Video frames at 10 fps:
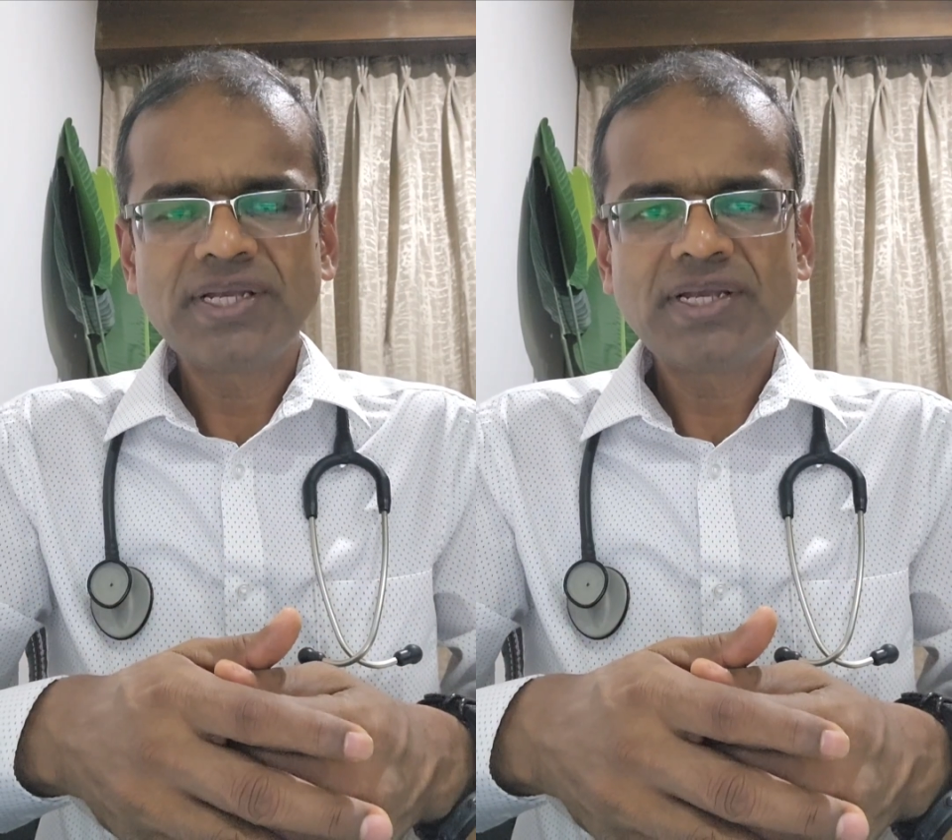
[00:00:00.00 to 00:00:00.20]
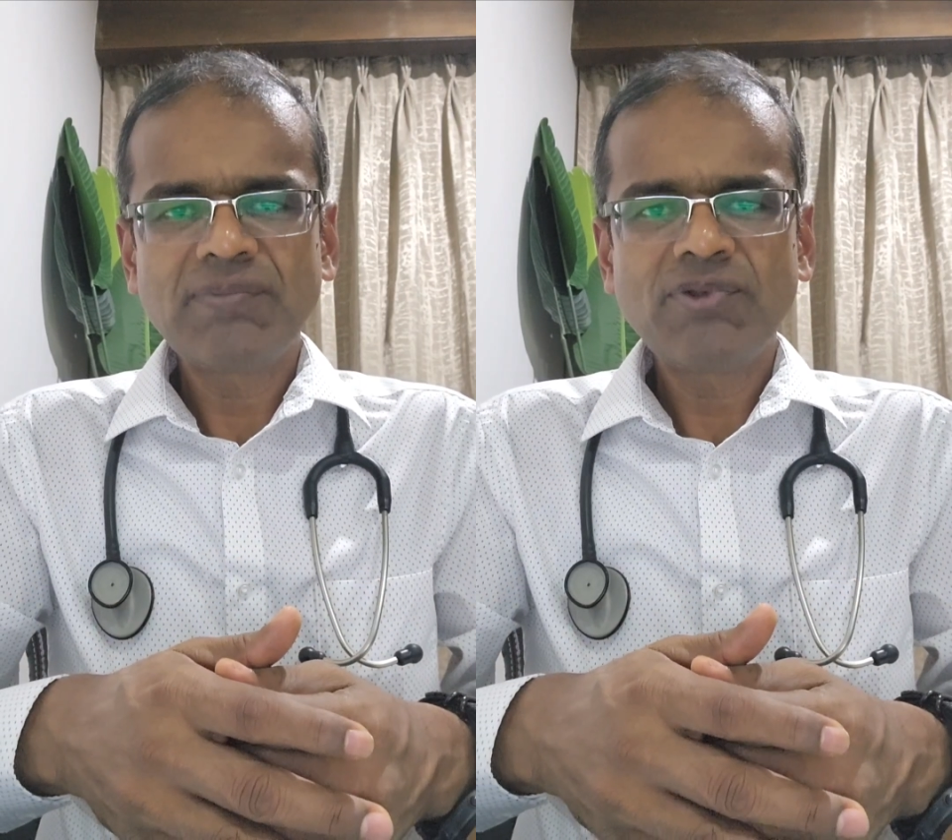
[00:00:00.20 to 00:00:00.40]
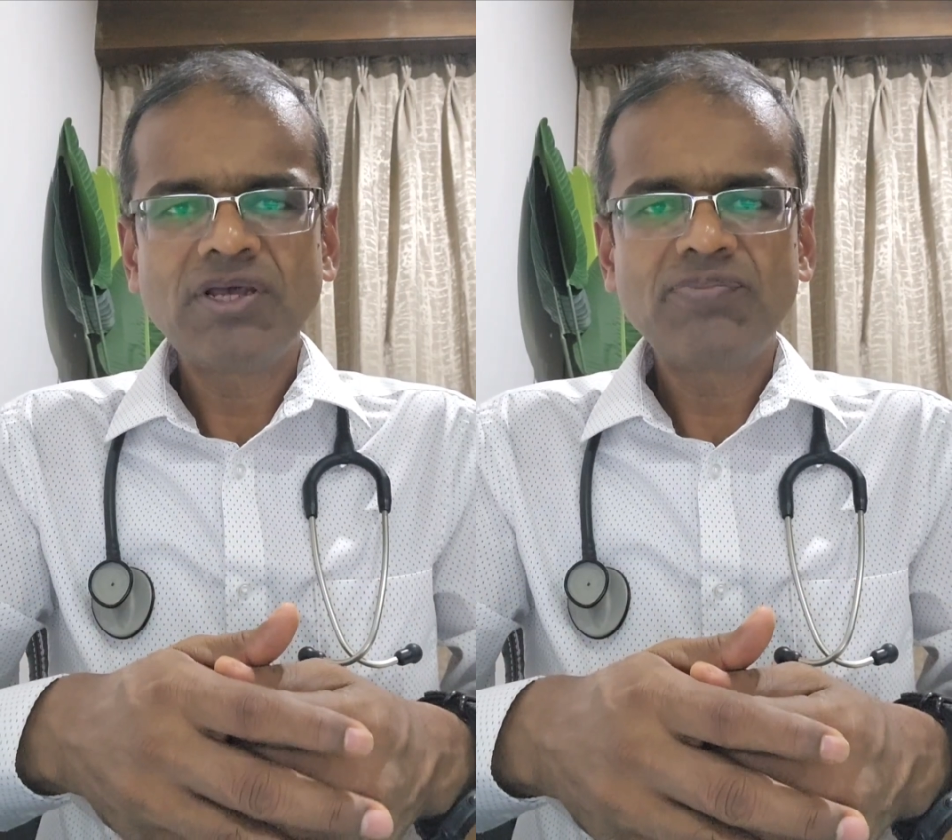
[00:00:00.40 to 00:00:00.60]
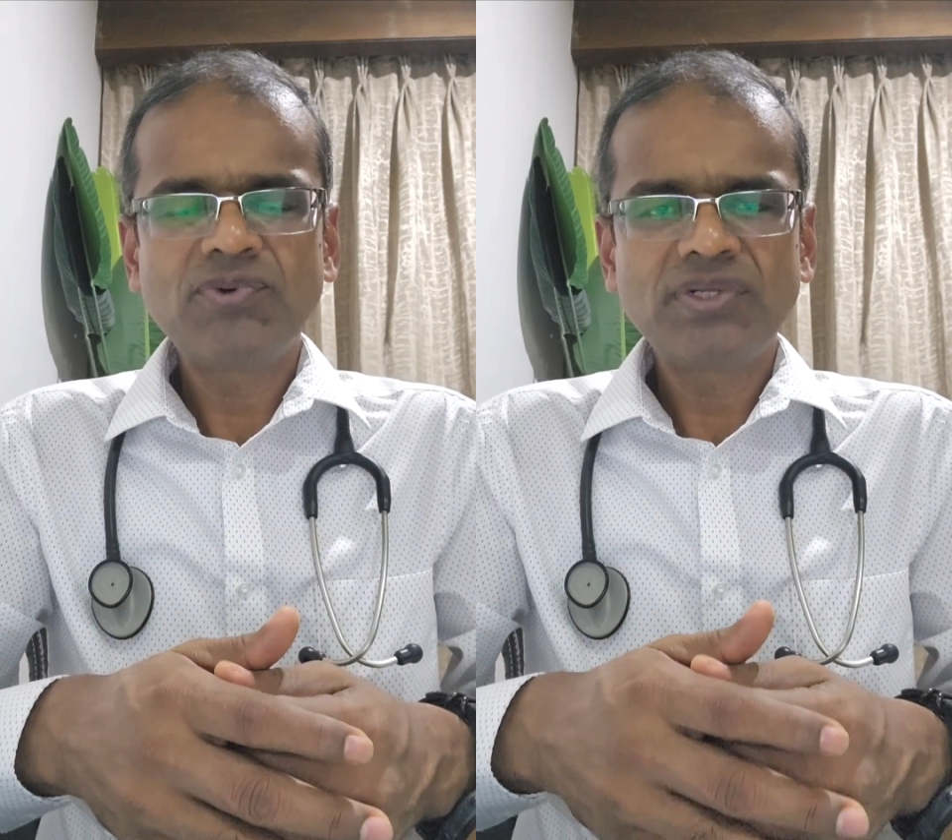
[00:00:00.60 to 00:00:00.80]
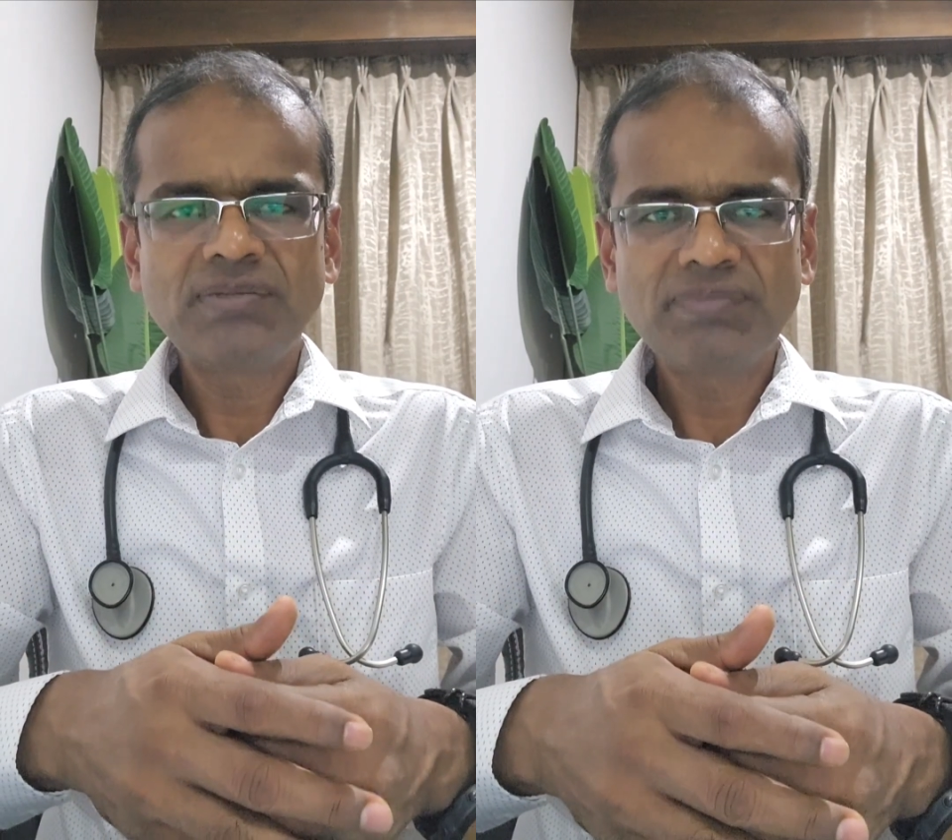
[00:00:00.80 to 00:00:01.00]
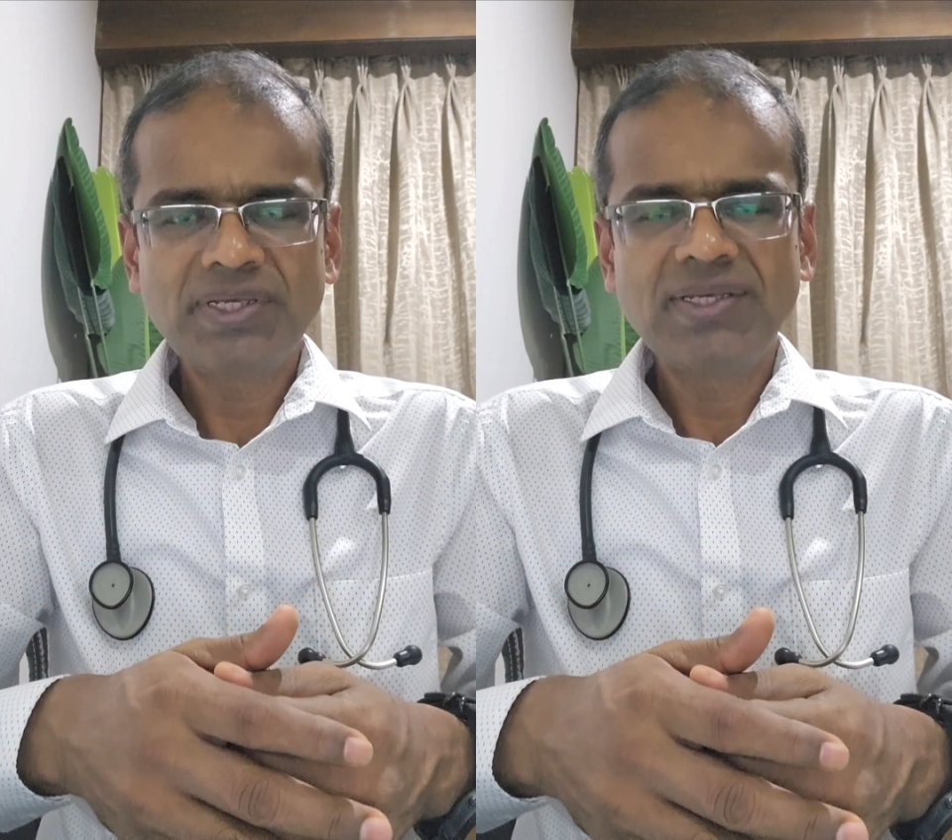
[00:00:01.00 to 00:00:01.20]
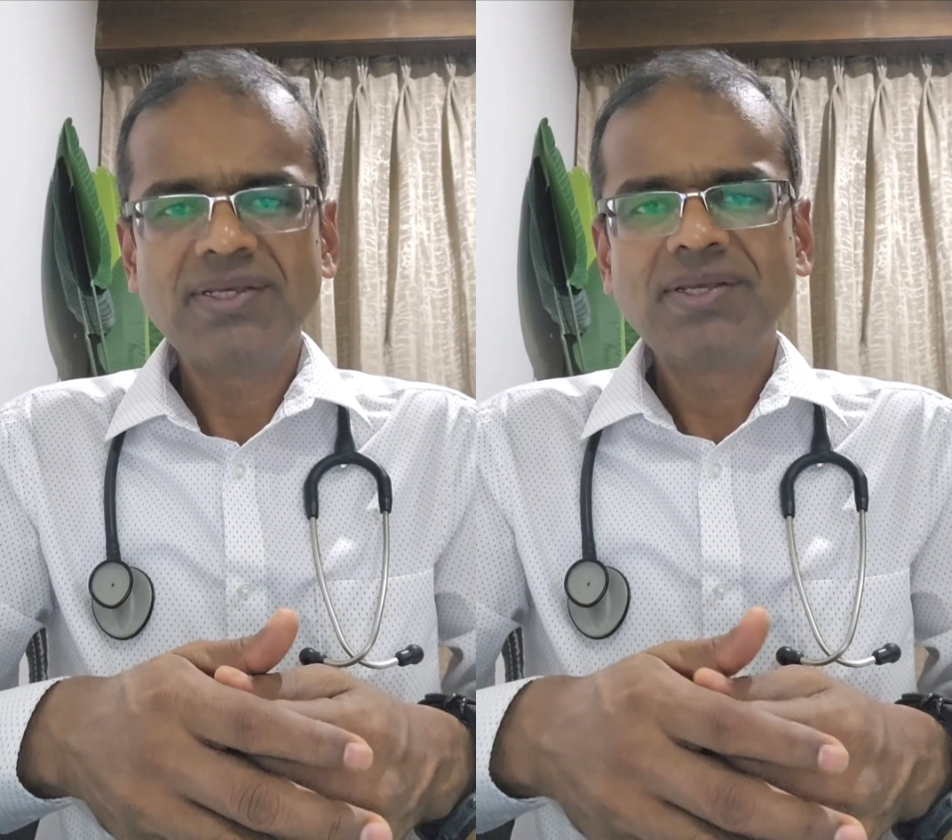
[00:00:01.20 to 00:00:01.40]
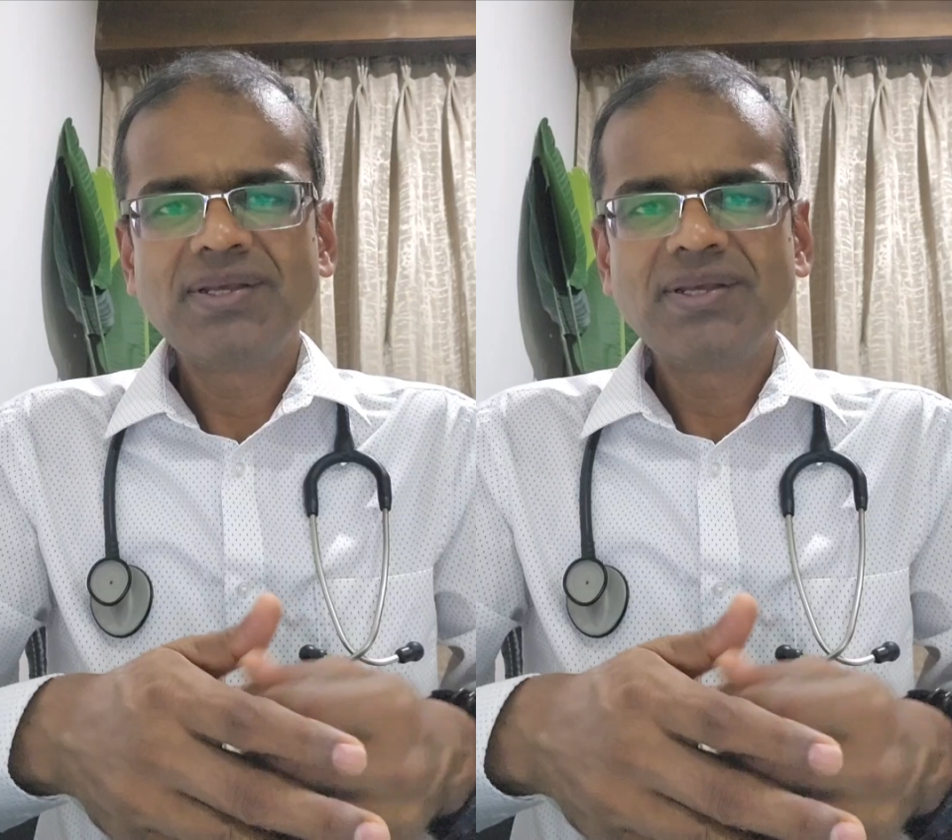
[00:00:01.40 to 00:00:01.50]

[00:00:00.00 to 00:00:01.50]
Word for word: check apolipoprotein B